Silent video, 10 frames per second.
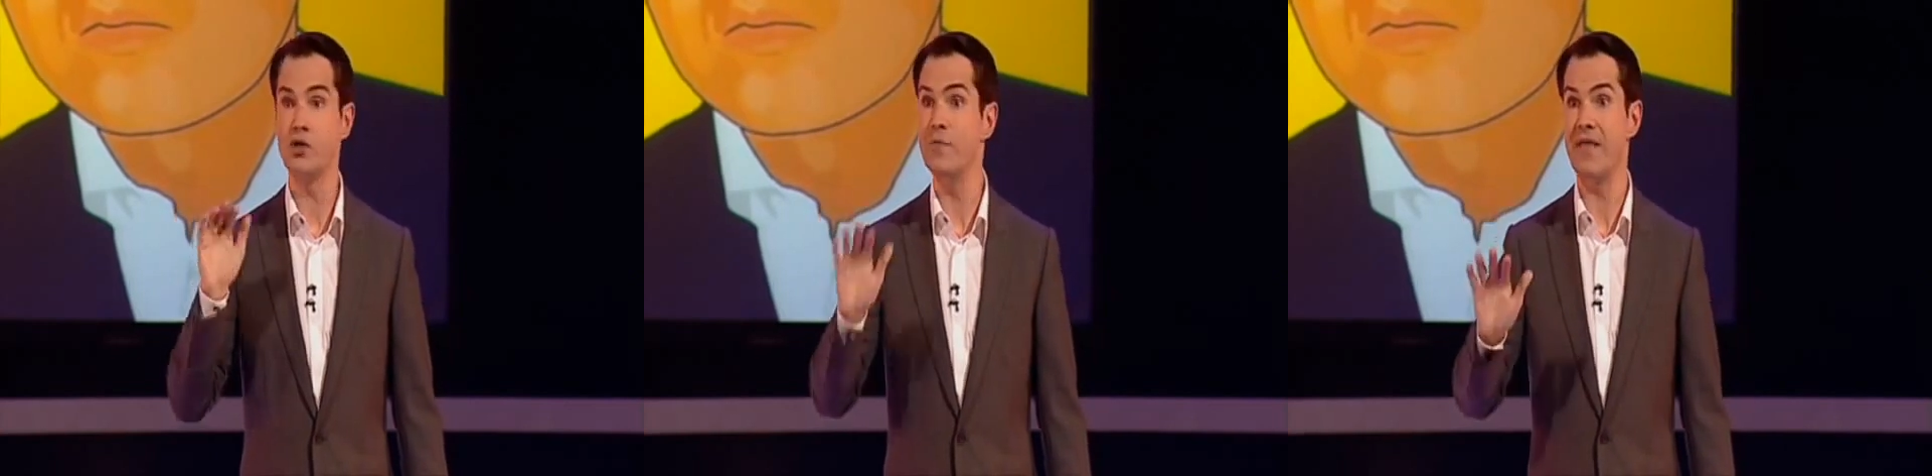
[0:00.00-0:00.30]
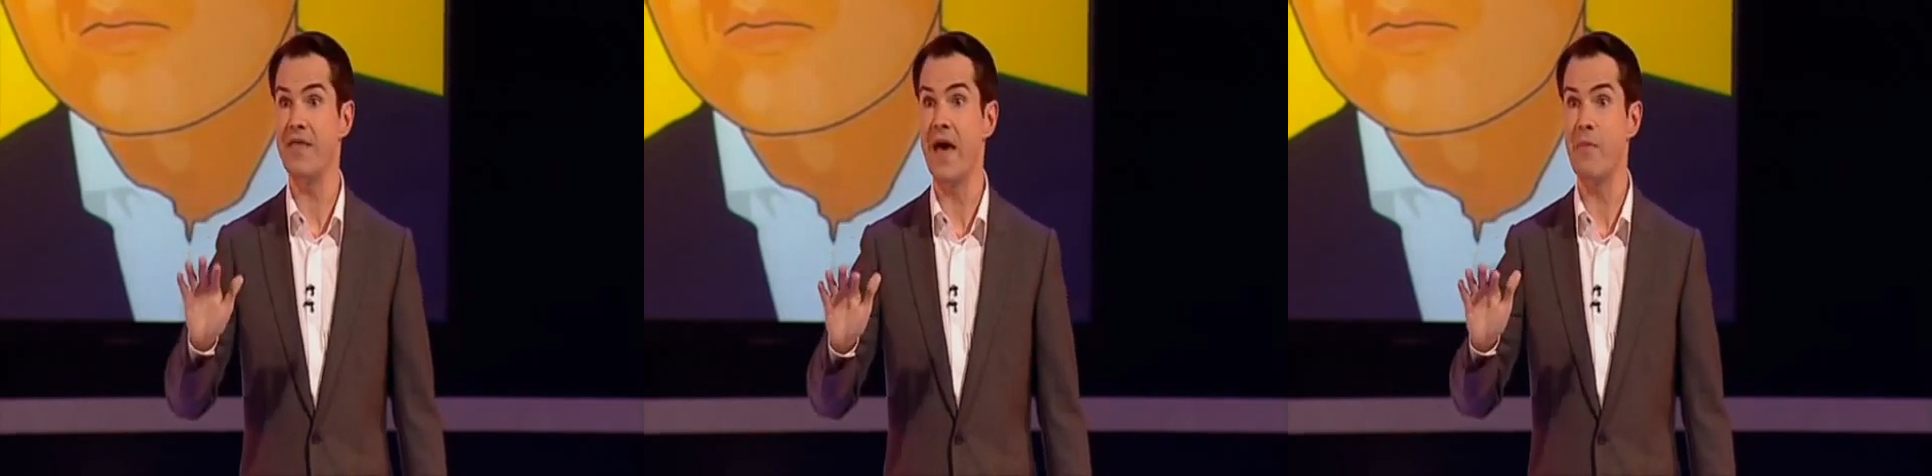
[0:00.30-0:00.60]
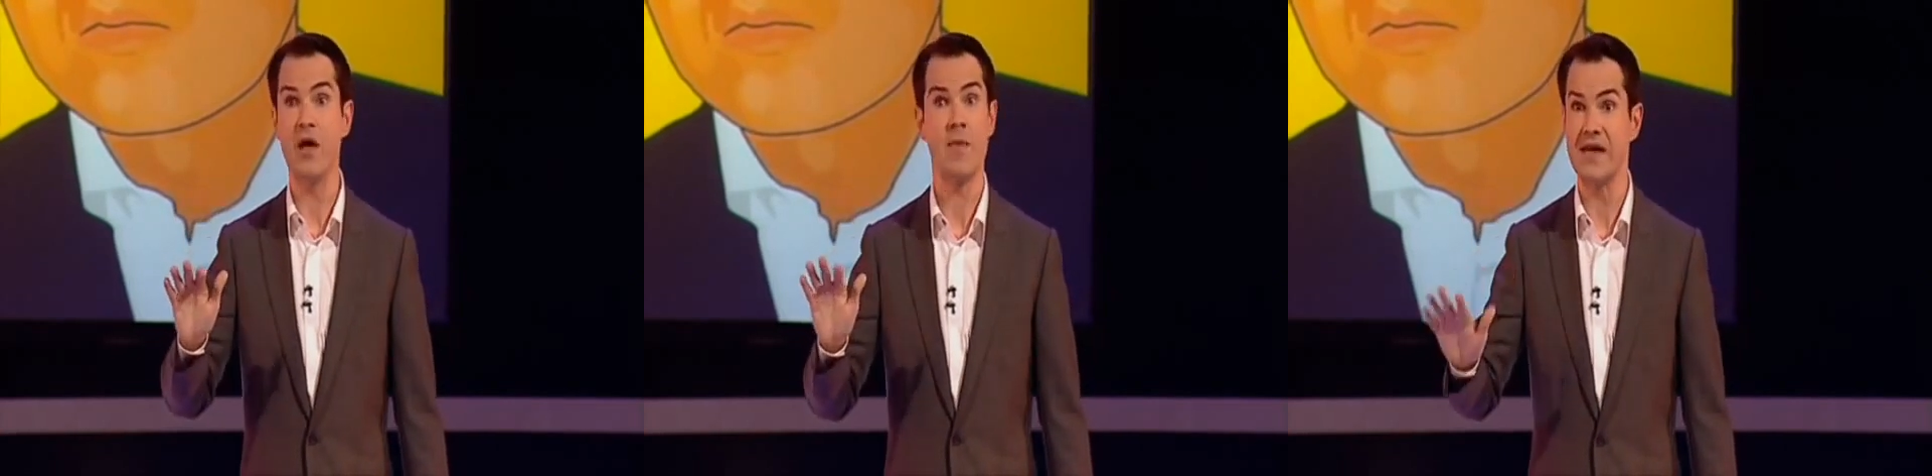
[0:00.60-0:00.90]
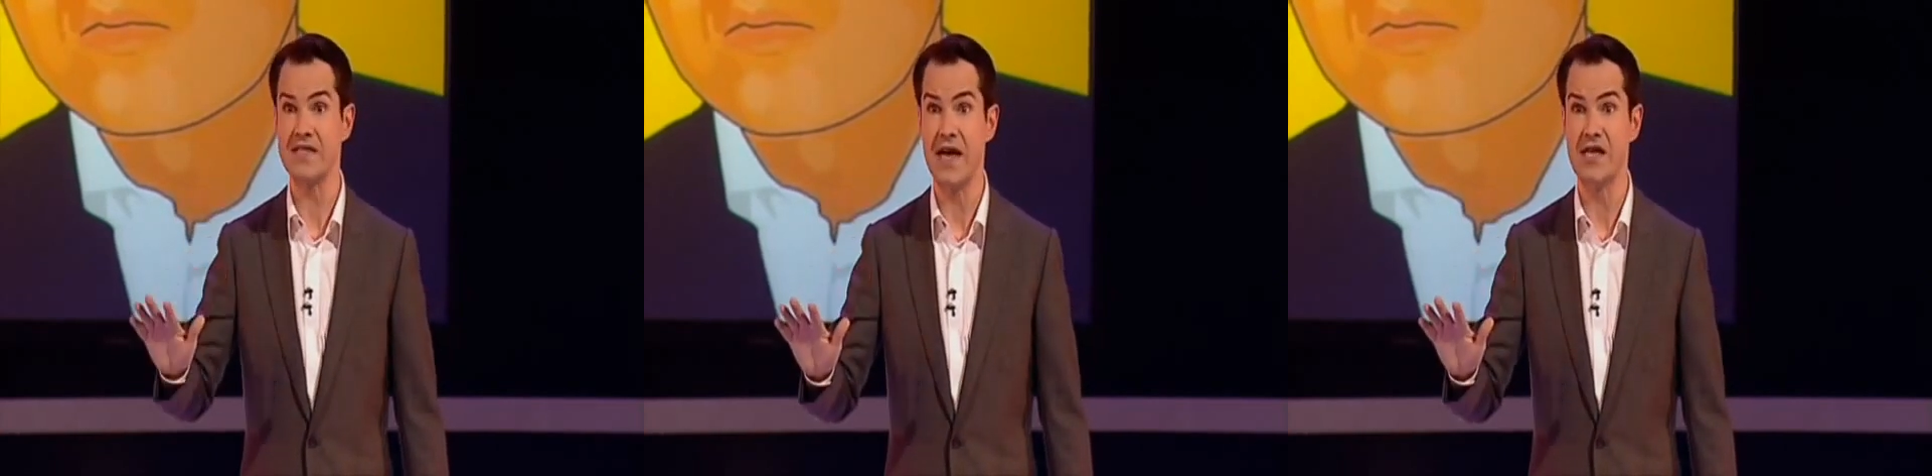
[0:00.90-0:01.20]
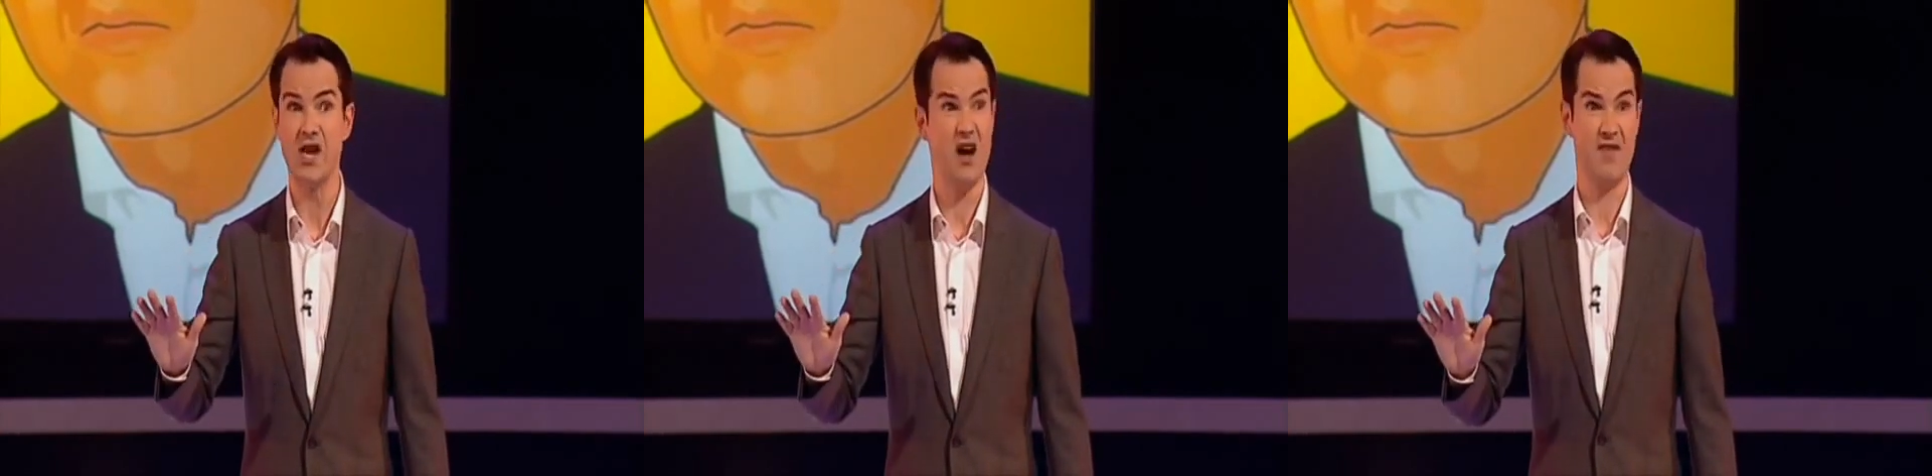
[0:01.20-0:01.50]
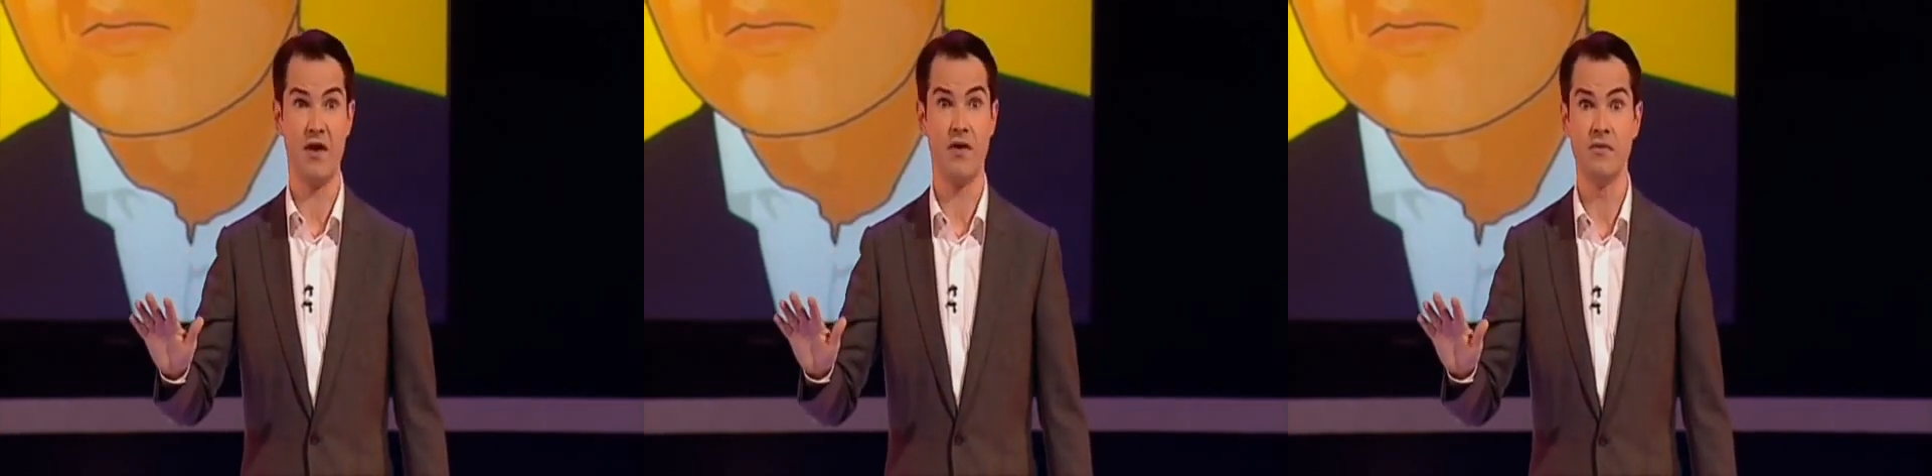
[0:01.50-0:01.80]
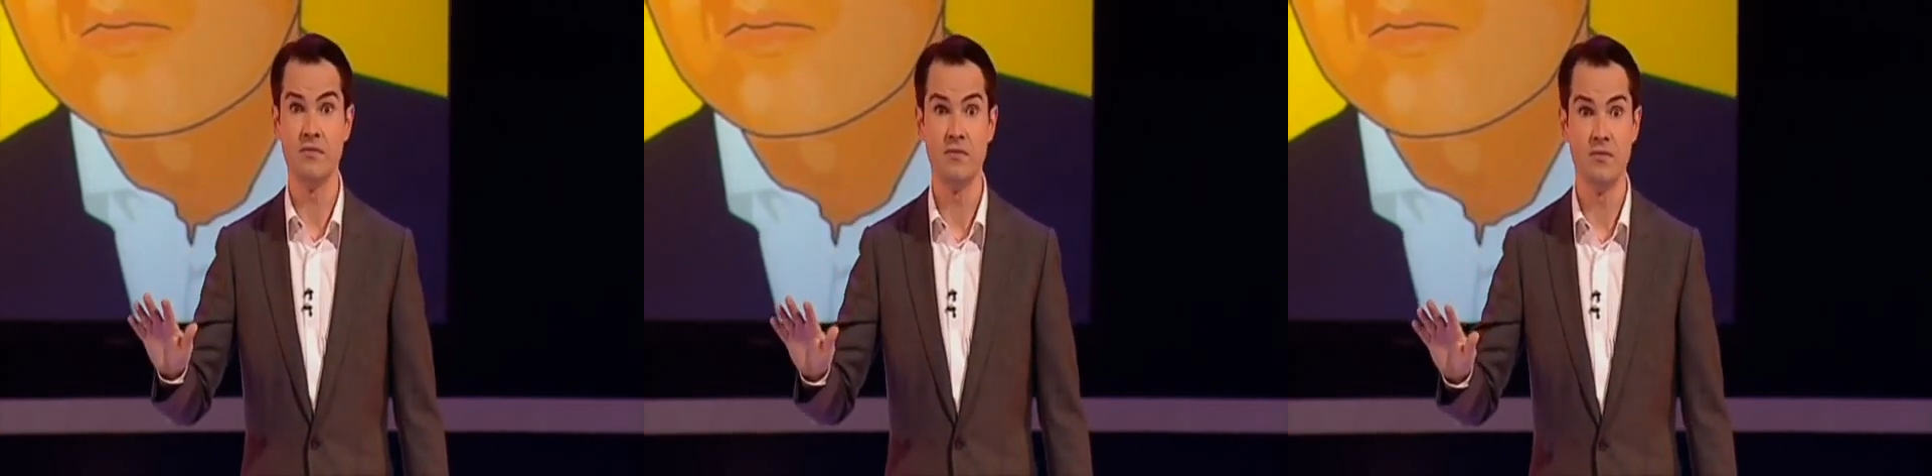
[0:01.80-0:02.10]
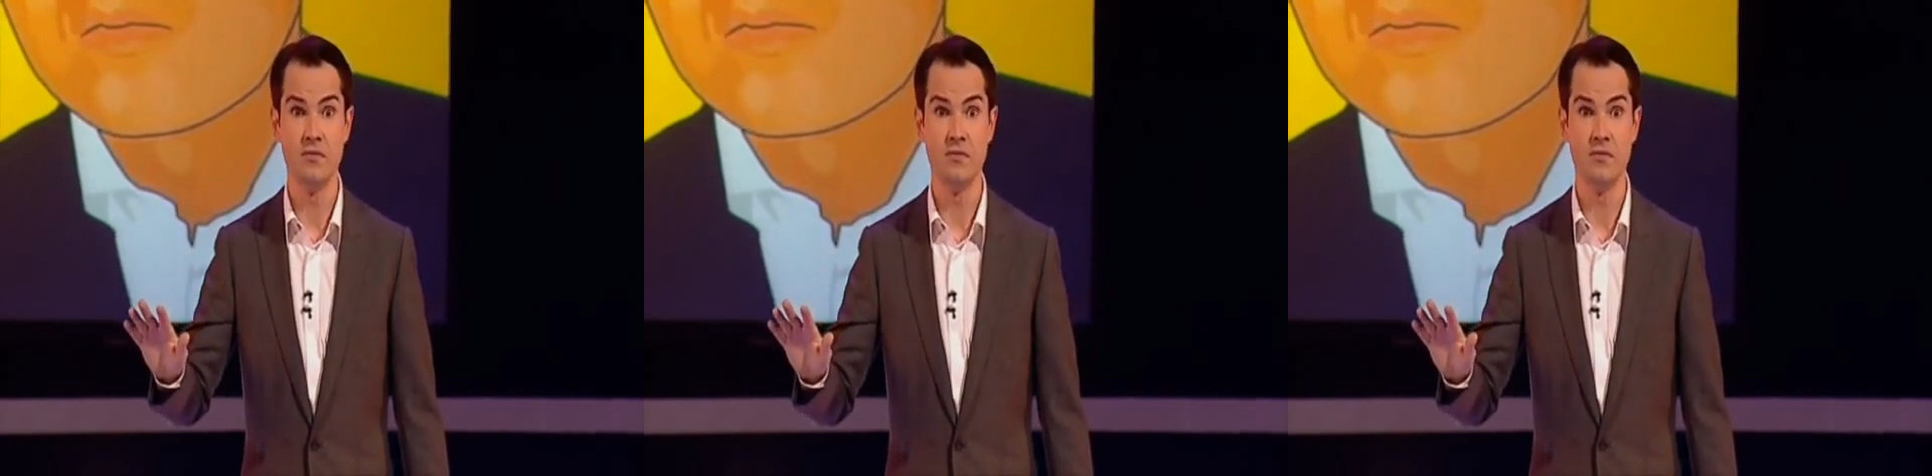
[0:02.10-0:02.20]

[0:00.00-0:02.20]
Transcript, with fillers: I'll do better than that. Bring her backstage. I'll finger her.